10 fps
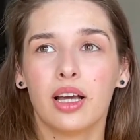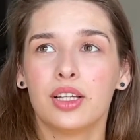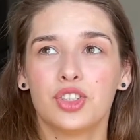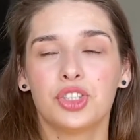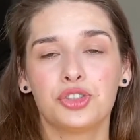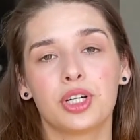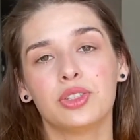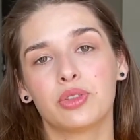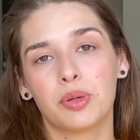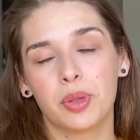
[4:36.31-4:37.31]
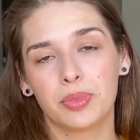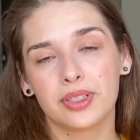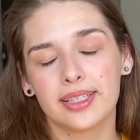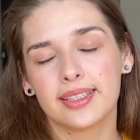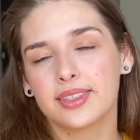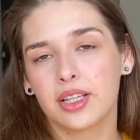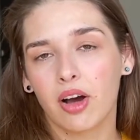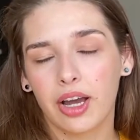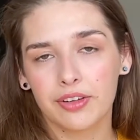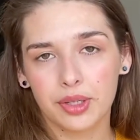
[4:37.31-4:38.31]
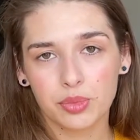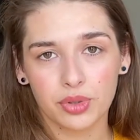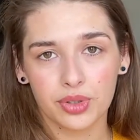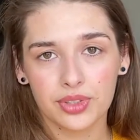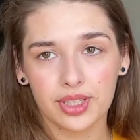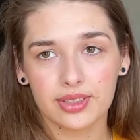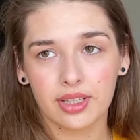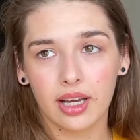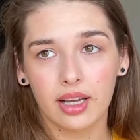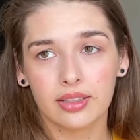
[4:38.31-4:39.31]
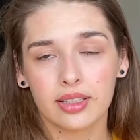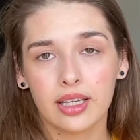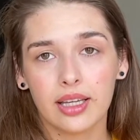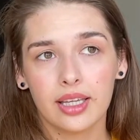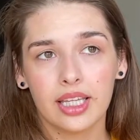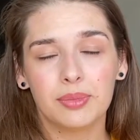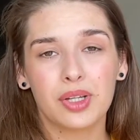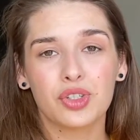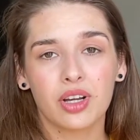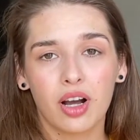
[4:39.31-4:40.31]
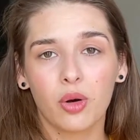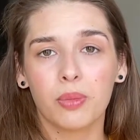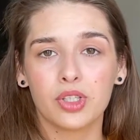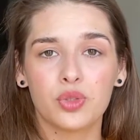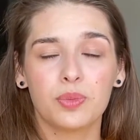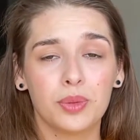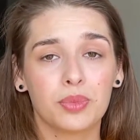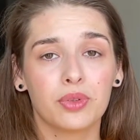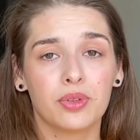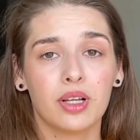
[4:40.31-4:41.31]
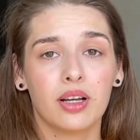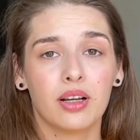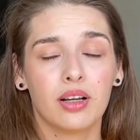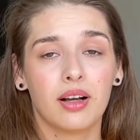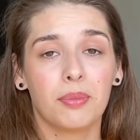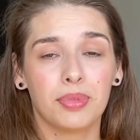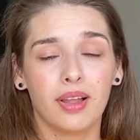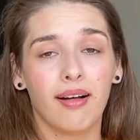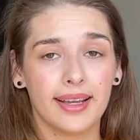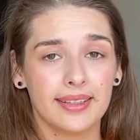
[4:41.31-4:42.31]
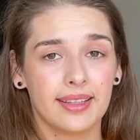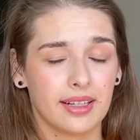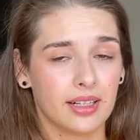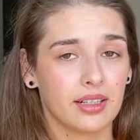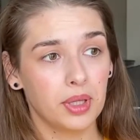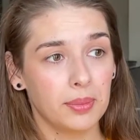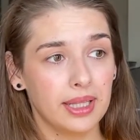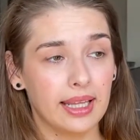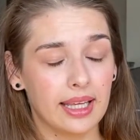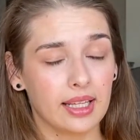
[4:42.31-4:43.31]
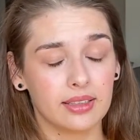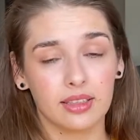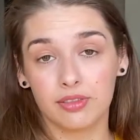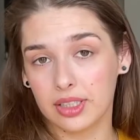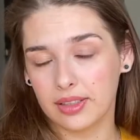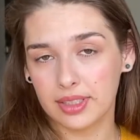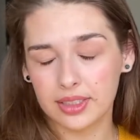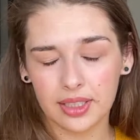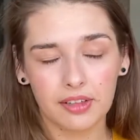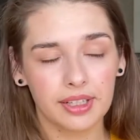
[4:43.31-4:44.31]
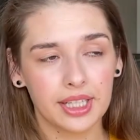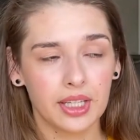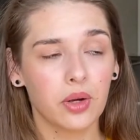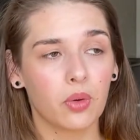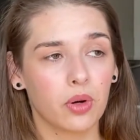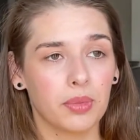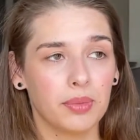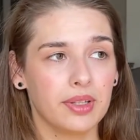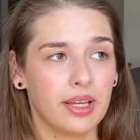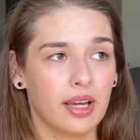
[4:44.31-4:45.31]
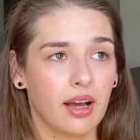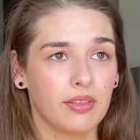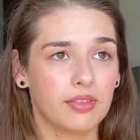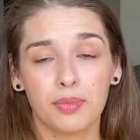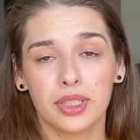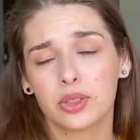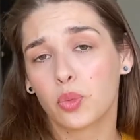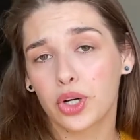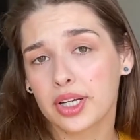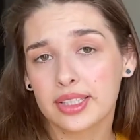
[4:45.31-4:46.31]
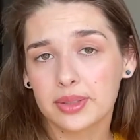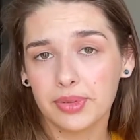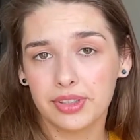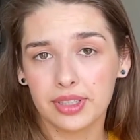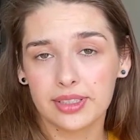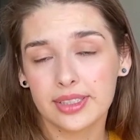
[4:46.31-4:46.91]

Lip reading: Just try to remember that it's a hiring process, and imagine how much people applying there. Maybe they get a relevant degree, or maybe they have better work experience.